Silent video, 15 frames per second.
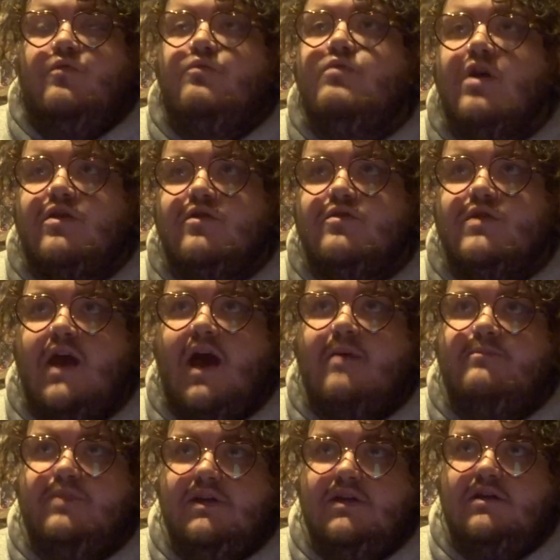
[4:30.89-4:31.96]
whether
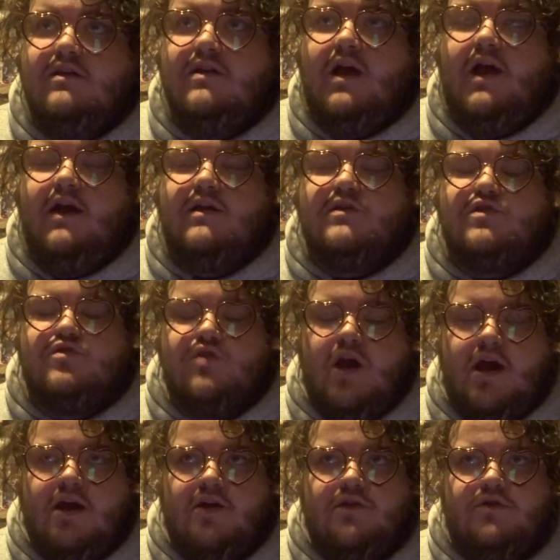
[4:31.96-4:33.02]
that be like
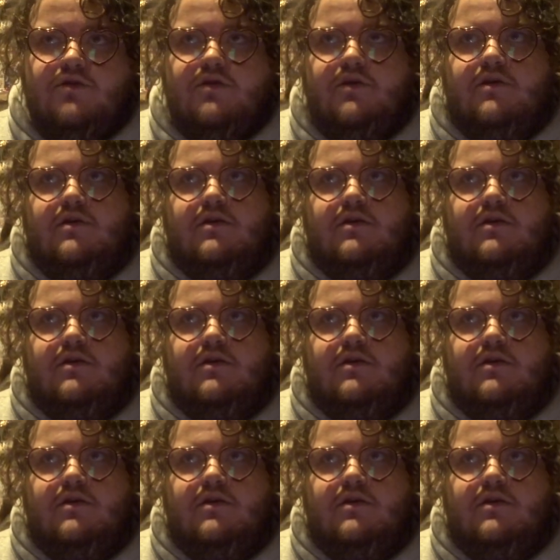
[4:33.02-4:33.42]
strength,